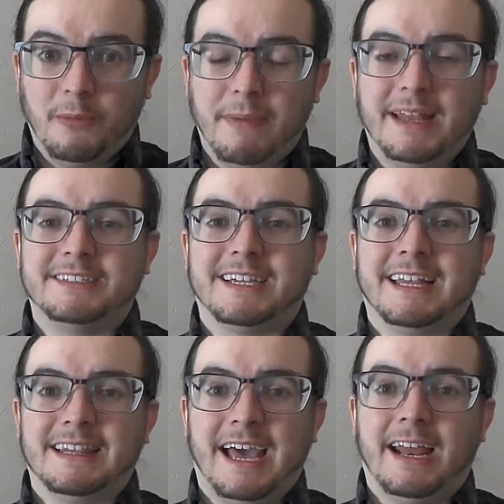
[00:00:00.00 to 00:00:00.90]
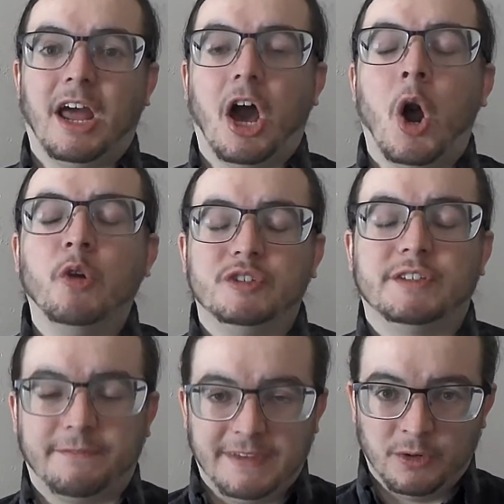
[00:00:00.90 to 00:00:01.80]
meant to get light hundreds
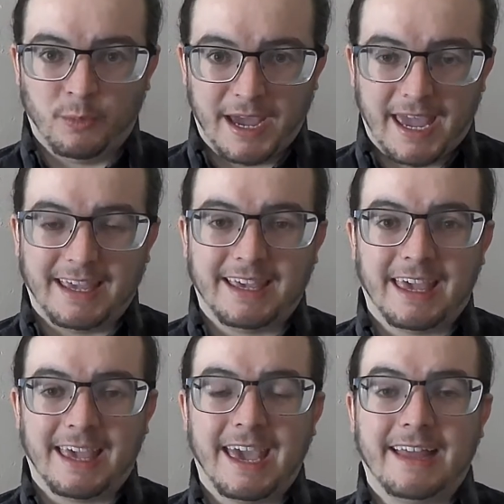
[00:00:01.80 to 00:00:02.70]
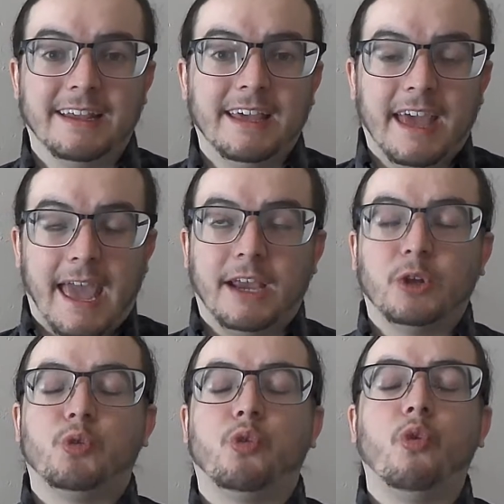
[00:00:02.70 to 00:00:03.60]
of feet away and can get
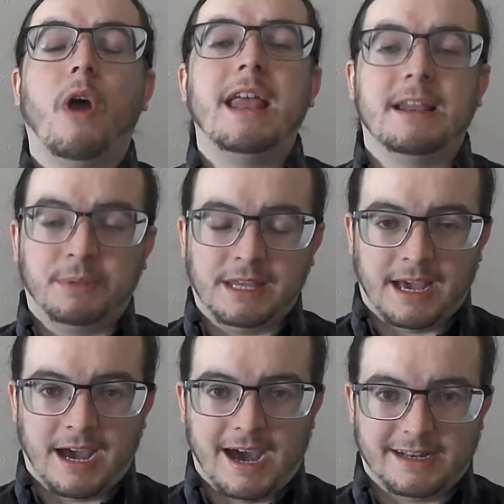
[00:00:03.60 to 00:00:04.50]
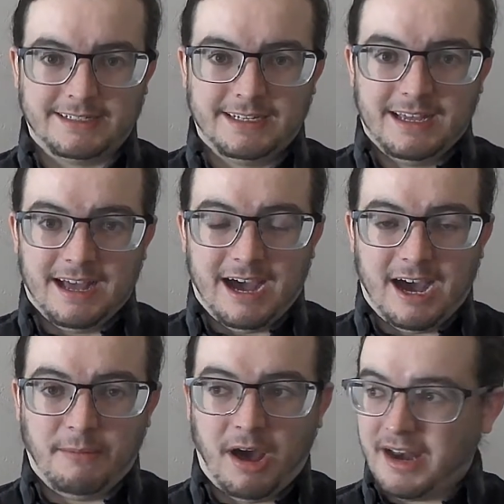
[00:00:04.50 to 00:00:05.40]
incredibly hot.
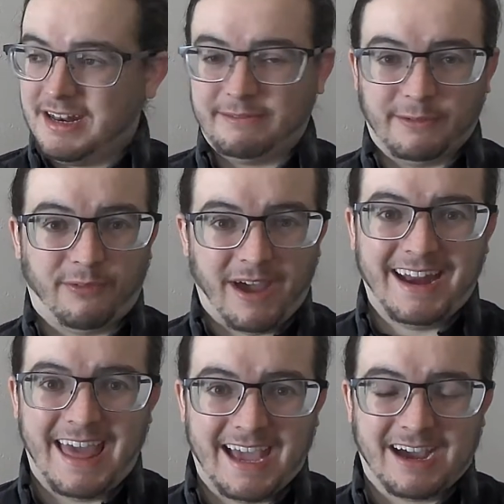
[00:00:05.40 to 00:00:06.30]
Hot enough to fry an egg